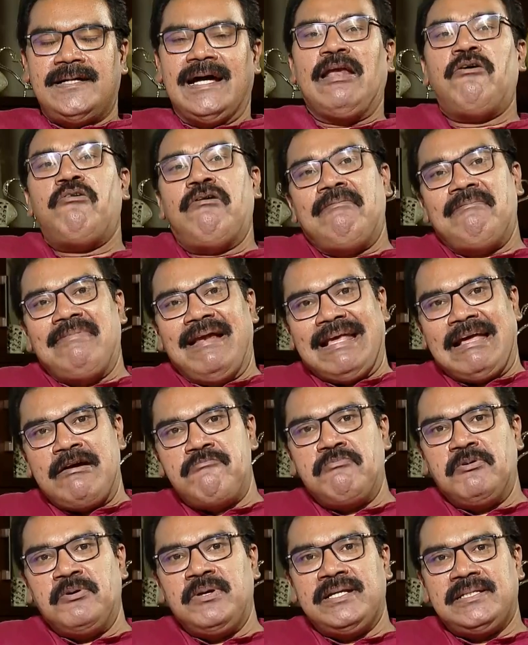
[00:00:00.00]
Hello and
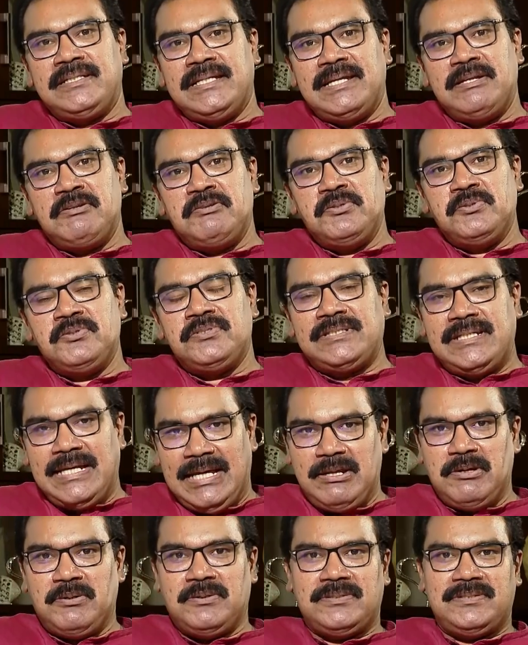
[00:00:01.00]
welcome to Asianet News
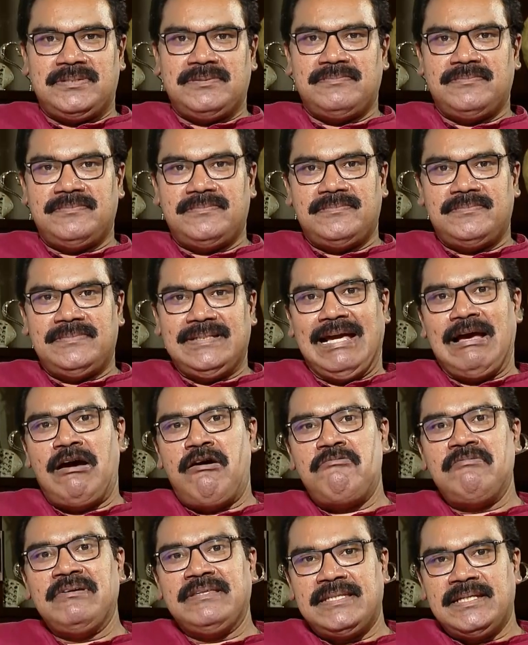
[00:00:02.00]
Dialogues. We
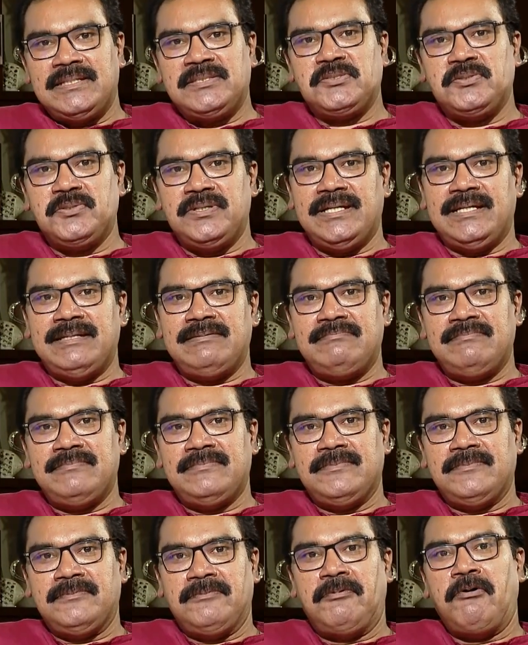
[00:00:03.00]
have with us today
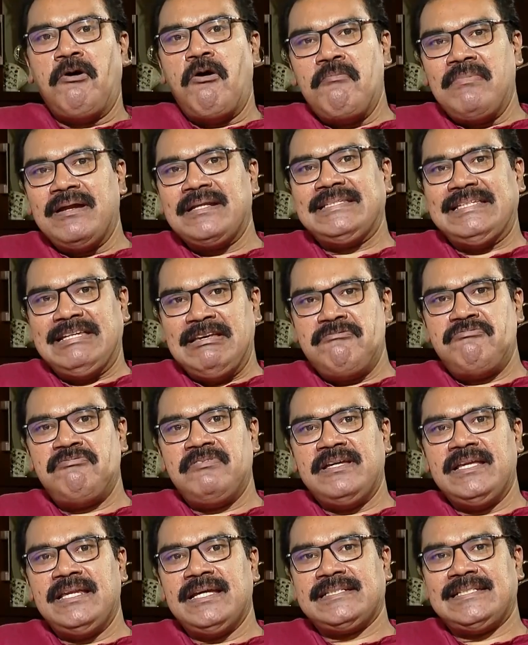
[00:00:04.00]
former Chief
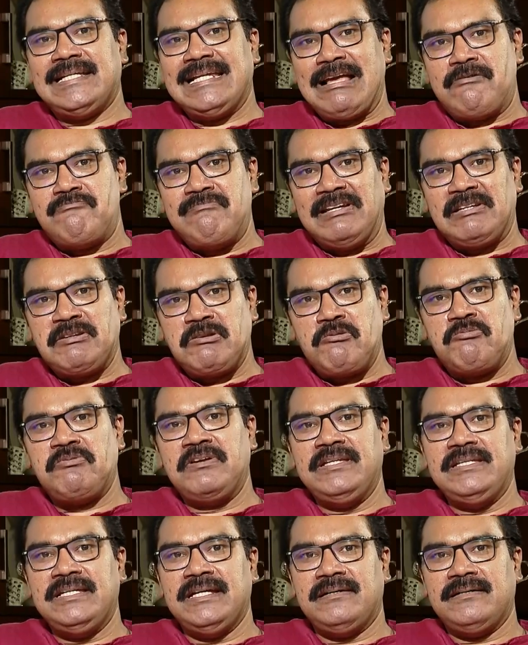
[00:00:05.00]
Election Commissioner of
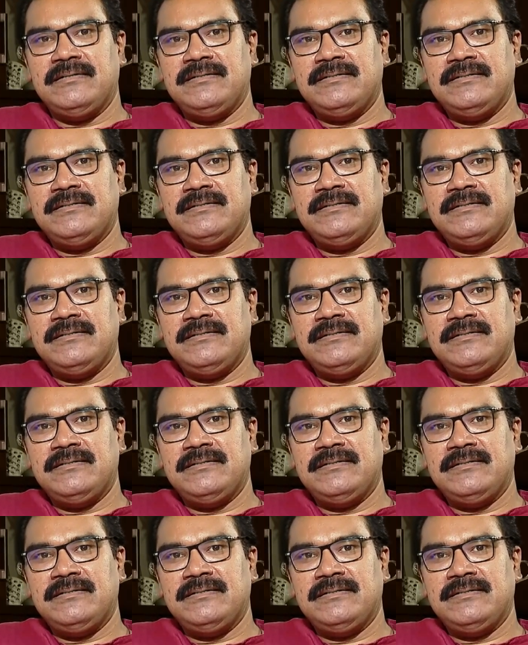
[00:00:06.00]
India,